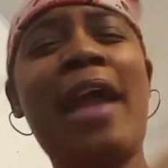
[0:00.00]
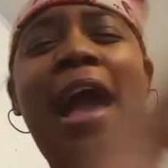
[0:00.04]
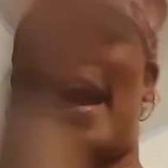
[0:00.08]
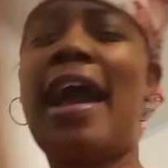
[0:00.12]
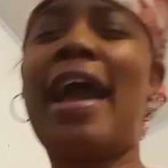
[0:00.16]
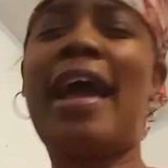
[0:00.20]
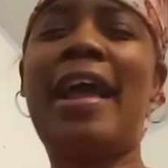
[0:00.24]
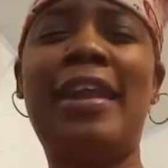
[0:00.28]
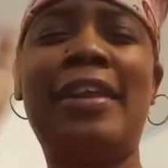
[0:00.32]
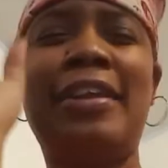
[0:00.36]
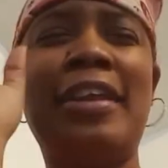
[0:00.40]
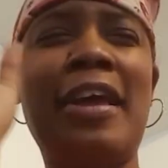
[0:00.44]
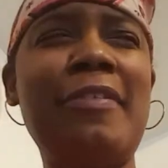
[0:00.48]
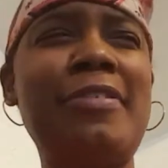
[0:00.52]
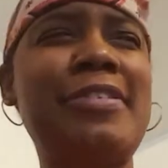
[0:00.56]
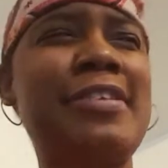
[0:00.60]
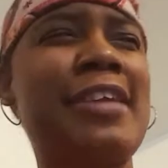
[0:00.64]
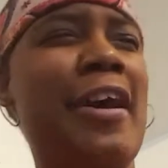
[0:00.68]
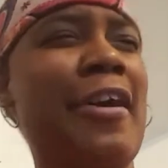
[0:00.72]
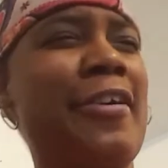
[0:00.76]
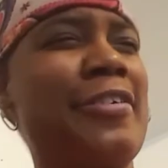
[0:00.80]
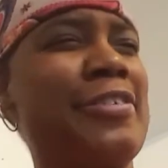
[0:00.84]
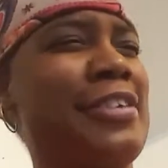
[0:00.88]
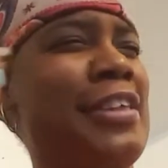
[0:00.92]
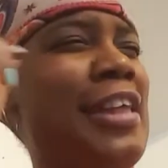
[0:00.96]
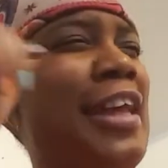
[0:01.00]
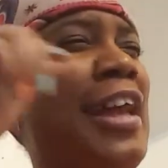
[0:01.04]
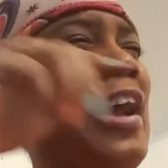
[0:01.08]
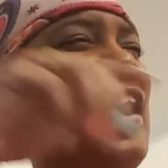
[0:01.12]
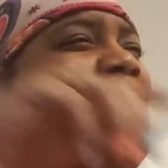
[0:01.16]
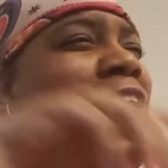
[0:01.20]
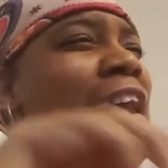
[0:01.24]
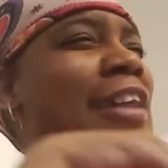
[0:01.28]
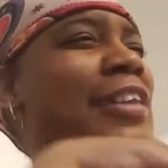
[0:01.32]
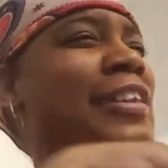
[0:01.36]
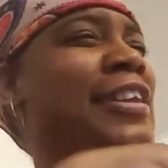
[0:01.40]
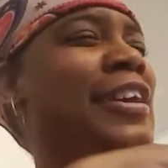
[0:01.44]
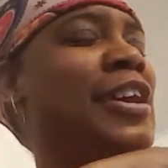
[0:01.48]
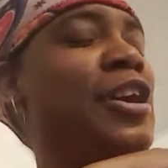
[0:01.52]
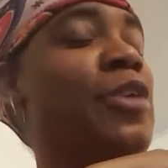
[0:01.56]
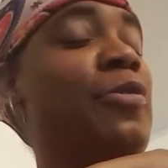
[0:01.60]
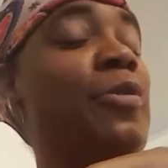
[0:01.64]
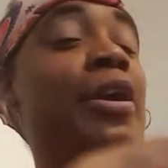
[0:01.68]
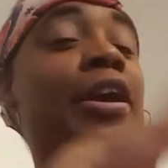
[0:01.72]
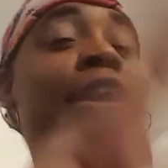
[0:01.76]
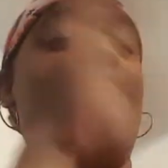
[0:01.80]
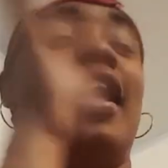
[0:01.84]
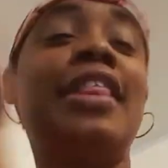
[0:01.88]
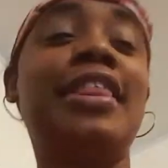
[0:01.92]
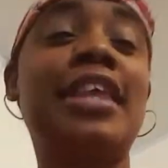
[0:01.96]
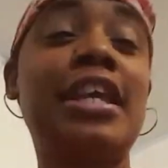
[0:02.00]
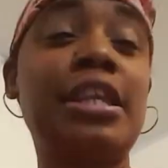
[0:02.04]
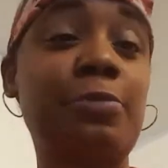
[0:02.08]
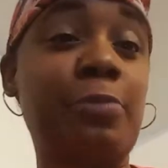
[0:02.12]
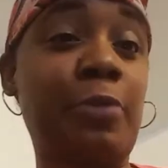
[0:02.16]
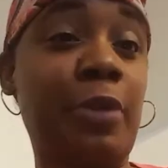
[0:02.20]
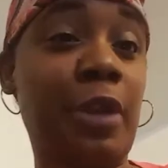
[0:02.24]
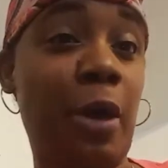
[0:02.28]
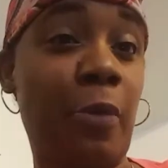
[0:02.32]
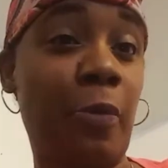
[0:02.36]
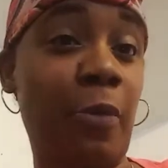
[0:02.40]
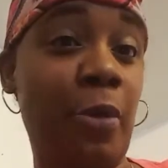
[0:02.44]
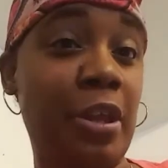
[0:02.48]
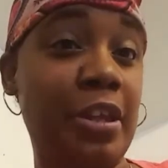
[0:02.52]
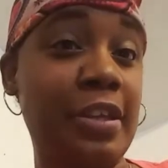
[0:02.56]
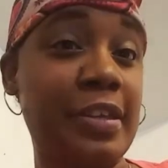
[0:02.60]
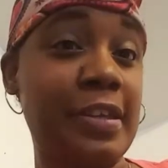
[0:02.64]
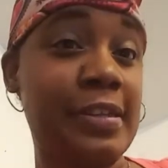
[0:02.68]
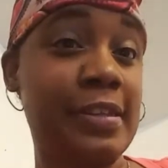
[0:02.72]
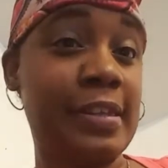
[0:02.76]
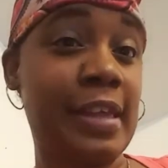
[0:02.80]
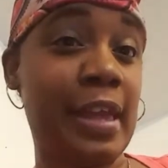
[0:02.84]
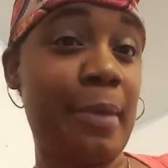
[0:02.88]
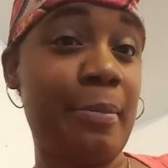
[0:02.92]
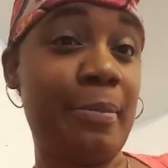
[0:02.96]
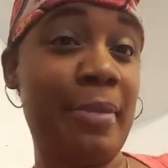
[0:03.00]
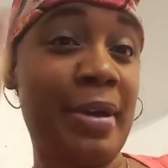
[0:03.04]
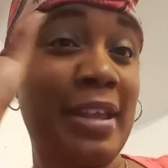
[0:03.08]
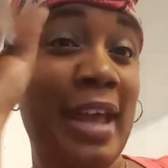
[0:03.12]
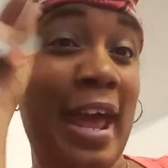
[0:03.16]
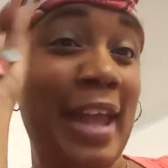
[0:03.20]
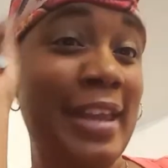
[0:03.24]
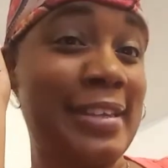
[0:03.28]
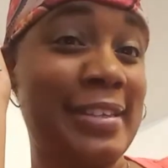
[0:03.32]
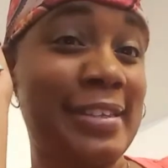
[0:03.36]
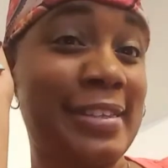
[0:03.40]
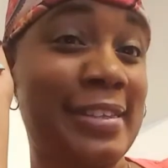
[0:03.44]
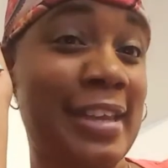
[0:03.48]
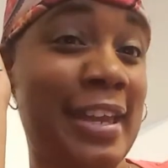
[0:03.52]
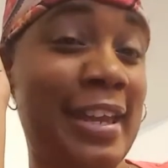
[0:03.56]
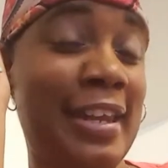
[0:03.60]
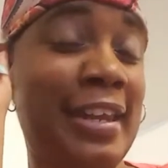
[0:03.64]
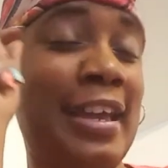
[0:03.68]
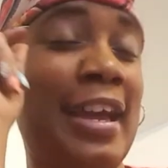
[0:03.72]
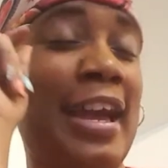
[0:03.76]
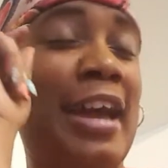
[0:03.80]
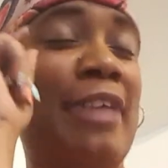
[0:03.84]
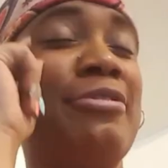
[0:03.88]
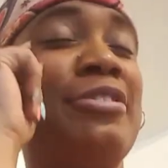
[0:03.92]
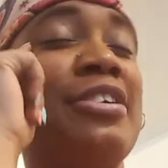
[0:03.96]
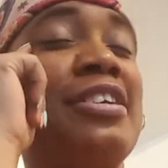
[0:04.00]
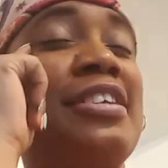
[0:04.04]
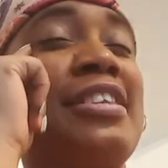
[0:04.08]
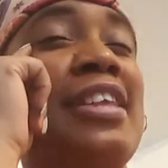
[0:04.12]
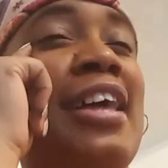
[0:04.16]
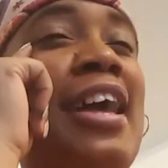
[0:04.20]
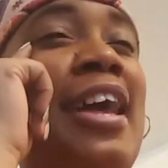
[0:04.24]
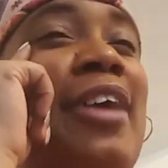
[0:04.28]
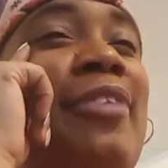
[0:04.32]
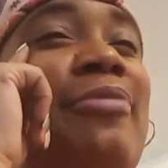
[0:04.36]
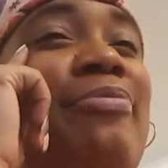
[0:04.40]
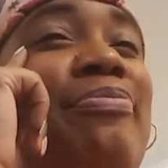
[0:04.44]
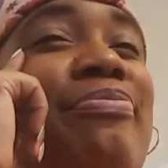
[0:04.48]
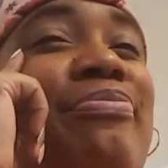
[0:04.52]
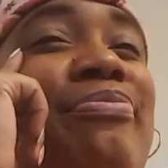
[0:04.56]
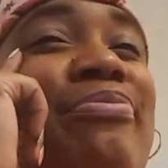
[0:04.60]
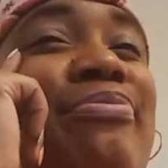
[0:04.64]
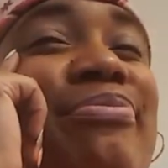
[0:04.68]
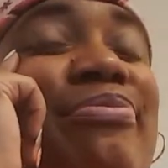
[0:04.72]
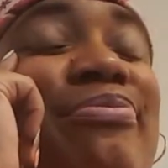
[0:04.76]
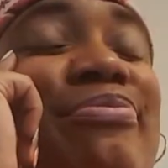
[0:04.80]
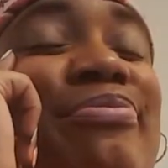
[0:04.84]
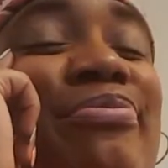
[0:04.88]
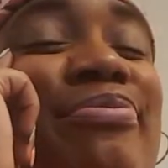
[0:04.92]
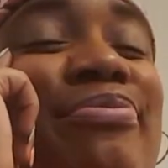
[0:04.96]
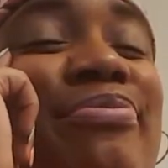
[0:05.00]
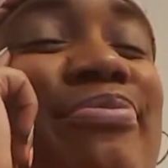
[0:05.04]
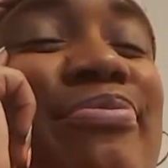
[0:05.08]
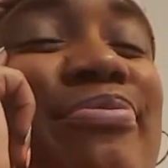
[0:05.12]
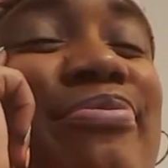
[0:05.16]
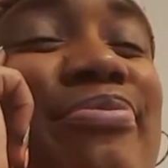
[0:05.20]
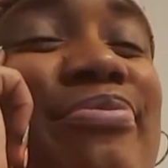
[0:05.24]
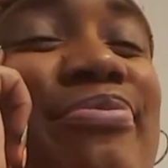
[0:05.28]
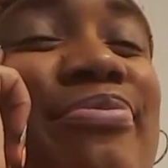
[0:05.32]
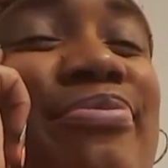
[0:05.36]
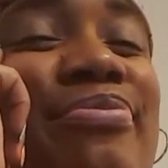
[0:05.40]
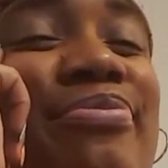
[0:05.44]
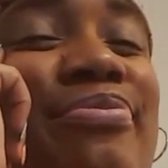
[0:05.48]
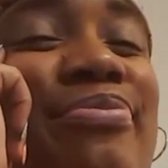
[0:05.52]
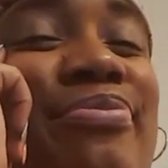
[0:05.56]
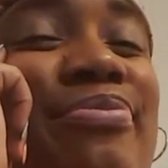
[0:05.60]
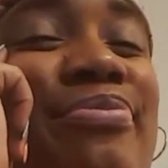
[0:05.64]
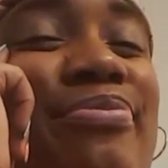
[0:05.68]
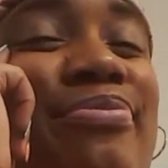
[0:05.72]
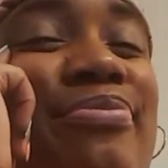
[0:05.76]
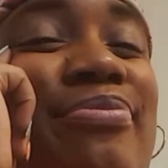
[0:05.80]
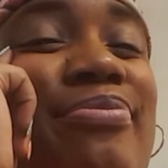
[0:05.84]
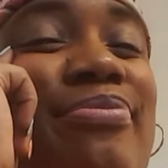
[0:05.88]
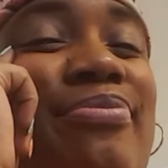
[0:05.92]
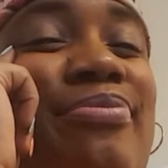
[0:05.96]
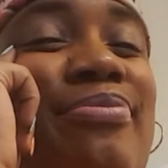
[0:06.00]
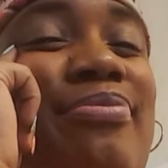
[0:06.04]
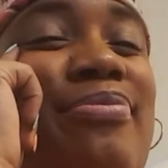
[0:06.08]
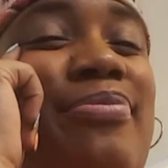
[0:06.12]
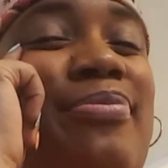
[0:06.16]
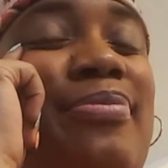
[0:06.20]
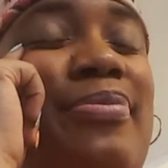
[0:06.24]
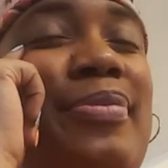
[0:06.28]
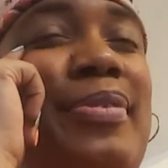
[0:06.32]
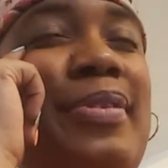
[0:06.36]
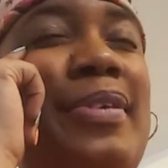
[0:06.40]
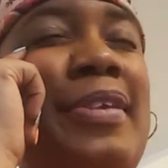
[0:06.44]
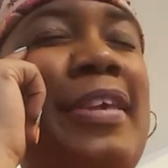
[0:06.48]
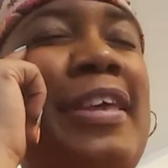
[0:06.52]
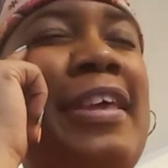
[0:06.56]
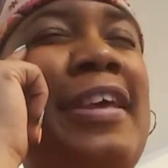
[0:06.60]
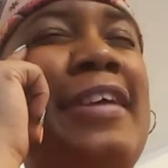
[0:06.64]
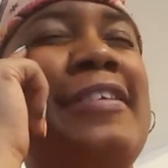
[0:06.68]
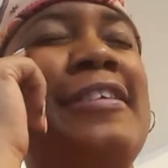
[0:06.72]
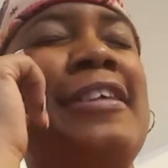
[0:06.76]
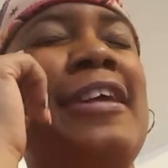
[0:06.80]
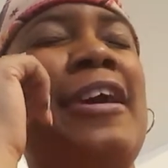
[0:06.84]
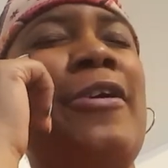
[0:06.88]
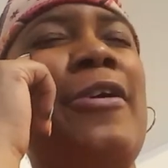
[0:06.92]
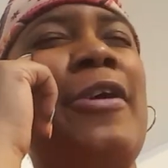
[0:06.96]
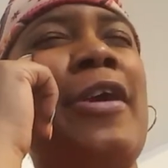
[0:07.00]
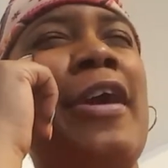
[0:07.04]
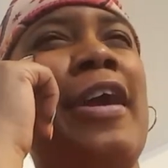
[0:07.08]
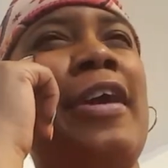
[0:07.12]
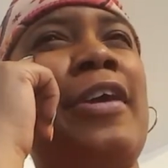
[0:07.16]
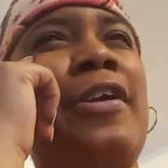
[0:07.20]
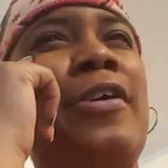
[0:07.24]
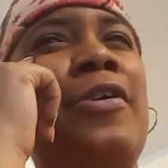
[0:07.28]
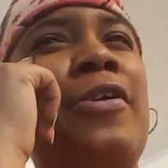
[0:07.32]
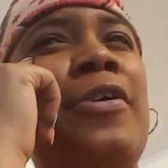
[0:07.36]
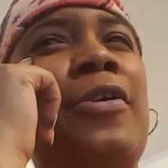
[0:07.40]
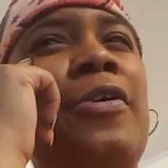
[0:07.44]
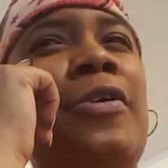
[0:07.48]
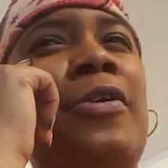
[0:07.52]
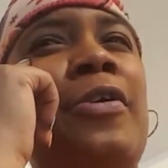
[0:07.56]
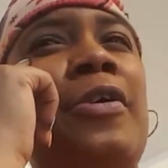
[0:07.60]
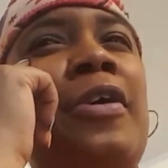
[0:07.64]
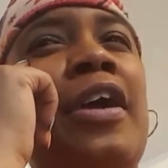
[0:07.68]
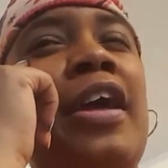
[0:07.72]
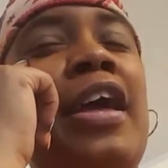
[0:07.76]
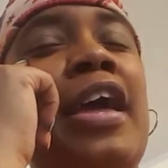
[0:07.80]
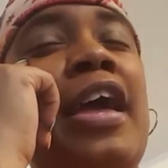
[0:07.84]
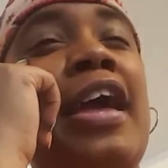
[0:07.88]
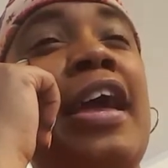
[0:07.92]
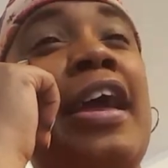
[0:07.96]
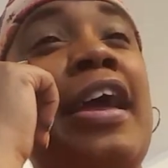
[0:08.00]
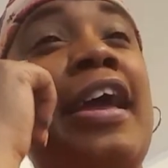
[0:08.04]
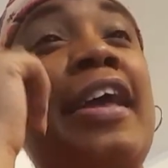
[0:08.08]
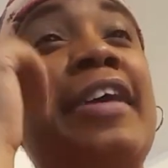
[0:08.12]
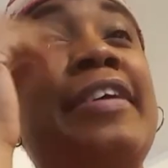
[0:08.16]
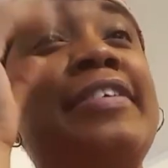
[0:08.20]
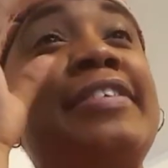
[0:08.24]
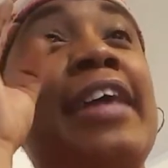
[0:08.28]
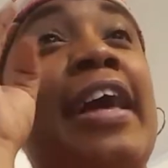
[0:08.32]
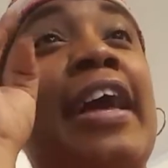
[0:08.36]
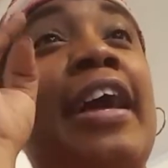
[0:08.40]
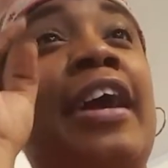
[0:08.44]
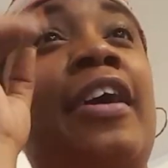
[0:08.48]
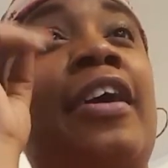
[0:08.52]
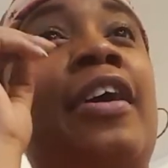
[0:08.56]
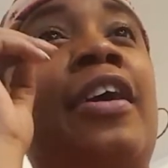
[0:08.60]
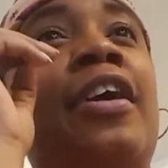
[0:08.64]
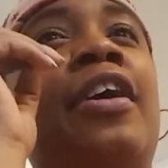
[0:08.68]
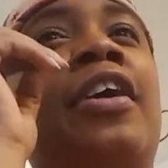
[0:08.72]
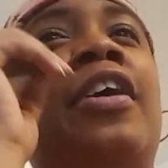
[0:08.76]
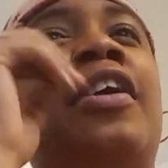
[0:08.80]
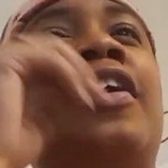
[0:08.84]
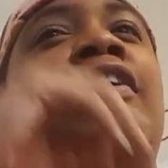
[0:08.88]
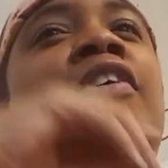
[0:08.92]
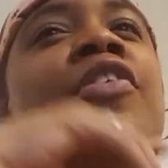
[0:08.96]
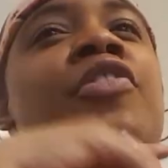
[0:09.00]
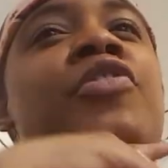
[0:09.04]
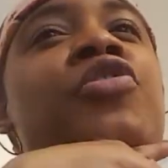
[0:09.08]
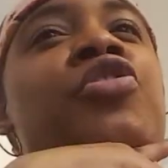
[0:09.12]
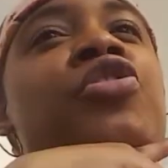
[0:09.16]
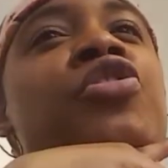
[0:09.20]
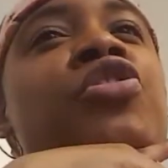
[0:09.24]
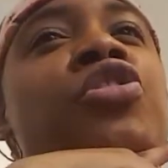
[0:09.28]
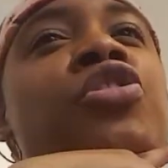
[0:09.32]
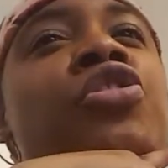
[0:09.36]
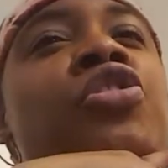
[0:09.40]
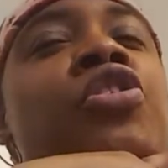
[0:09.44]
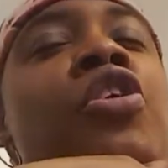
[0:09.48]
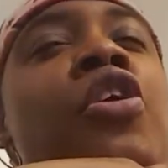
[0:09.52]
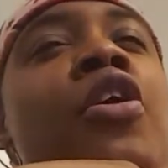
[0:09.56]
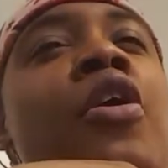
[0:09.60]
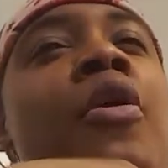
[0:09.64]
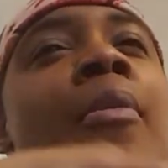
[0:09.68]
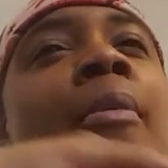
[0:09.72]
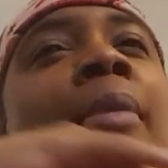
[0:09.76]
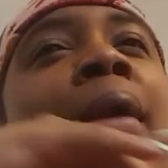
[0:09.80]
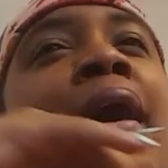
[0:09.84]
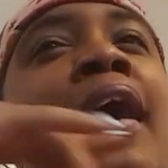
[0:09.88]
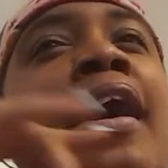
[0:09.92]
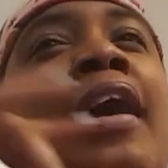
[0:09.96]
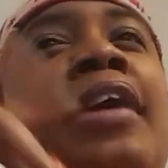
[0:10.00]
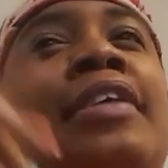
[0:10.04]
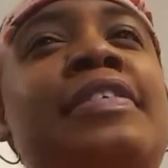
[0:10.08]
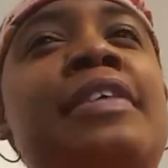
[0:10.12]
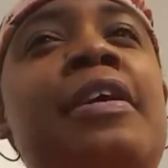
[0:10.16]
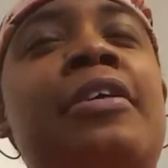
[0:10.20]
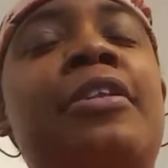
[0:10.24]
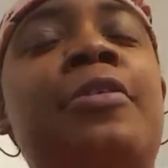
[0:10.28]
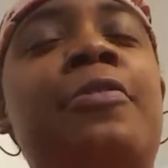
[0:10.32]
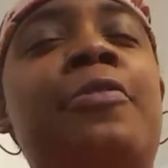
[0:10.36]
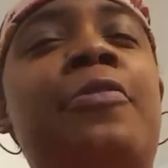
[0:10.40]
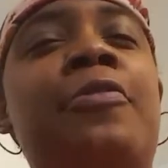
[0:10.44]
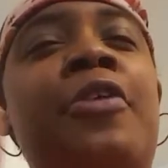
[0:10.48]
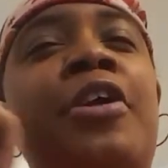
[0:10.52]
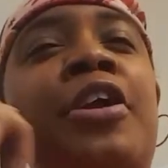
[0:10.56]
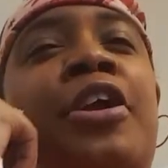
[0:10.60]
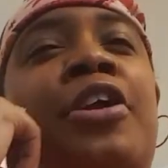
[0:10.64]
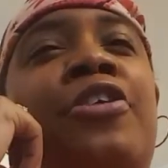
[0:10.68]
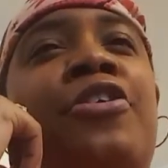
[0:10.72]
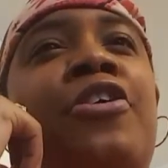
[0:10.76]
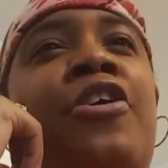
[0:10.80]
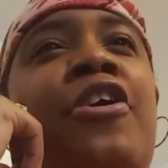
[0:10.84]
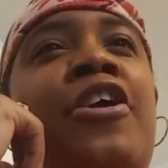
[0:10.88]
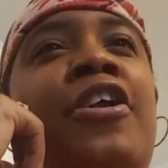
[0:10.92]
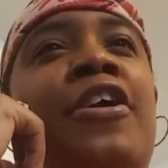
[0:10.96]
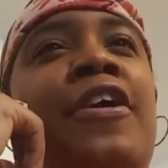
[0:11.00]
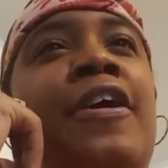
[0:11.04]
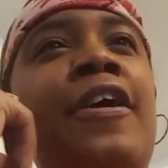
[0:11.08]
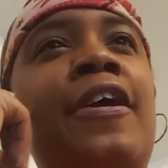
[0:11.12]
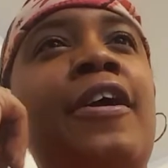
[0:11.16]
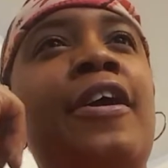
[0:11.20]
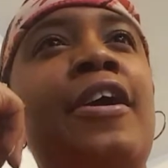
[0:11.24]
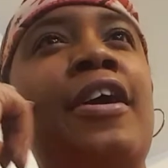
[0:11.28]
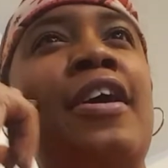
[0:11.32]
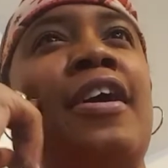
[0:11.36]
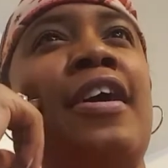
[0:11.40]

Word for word: I got enough stalkers that I gotta deal with. That's what I wanted to say, but I didn't say that. I was just like, mm-hmm. He's like, okay, cool. He's like, uh, you gonna buy something for your daughter?